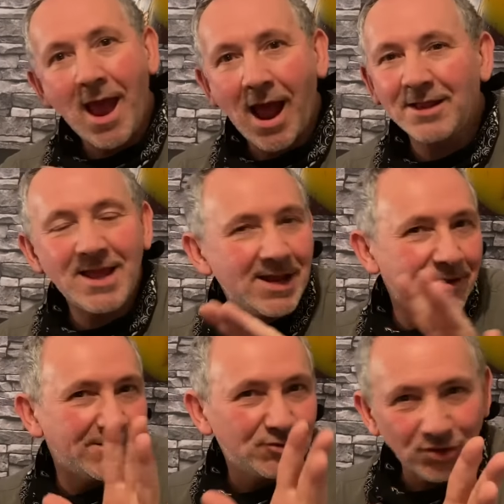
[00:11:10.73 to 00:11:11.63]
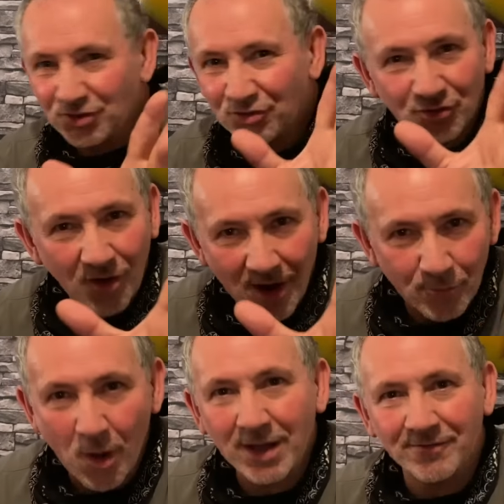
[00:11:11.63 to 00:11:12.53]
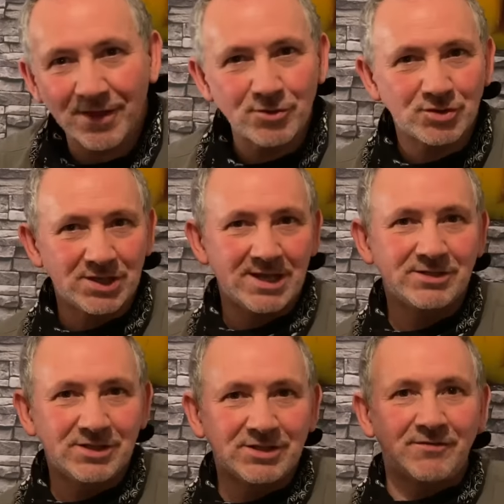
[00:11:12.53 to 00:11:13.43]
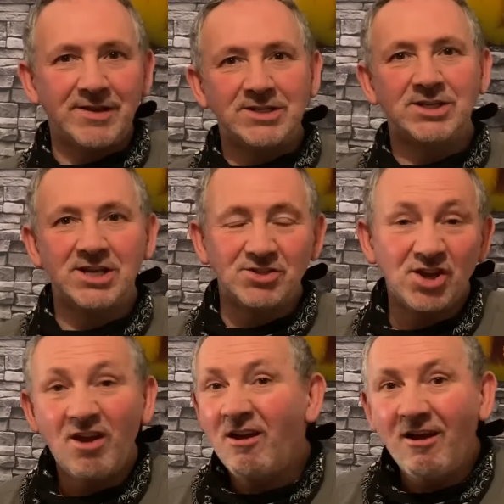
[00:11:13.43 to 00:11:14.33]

and then just try one of those things as a vintage,